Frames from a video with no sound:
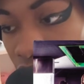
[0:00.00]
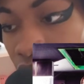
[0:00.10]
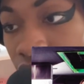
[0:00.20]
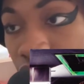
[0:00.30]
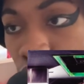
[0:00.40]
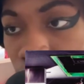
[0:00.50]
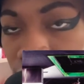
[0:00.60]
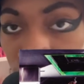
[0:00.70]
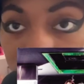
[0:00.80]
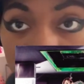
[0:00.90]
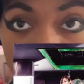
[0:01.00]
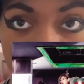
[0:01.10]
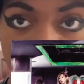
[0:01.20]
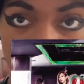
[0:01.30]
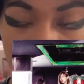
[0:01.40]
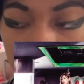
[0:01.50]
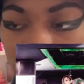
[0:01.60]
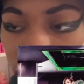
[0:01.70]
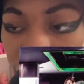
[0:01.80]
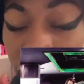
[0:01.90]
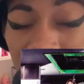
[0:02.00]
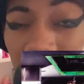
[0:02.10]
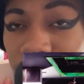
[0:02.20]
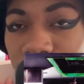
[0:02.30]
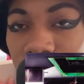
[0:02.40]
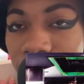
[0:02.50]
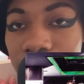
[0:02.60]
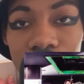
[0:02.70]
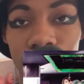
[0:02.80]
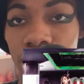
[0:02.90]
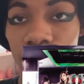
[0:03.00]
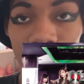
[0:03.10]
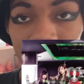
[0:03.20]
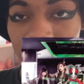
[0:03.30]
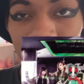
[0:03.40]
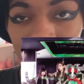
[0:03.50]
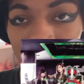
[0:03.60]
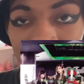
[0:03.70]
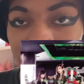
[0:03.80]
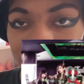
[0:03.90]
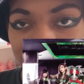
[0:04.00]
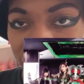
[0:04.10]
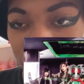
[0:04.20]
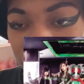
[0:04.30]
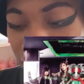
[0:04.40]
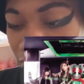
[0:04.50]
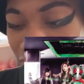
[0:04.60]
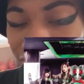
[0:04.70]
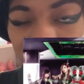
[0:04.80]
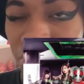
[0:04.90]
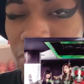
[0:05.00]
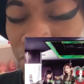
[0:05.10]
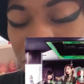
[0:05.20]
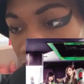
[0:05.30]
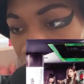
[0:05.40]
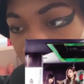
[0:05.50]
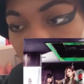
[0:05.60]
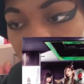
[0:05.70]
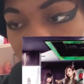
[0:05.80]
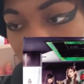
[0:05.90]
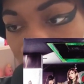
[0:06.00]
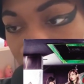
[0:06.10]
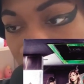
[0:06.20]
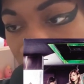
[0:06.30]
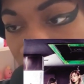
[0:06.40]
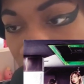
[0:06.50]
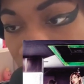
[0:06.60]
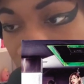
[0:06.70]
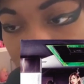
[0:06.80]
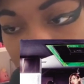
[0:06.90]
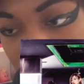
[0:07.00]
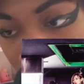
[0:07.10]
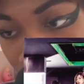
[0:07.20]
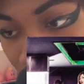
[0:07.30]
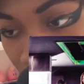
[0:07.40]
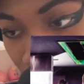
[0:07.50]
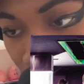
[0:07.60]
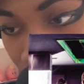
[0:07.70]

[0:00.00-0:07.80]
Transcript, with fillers: Stormy Story is also a song on this. I'm sorry. I keep jumping from from thing to thing. I'm like trying to remember stuff. Moving on is on here. Try together.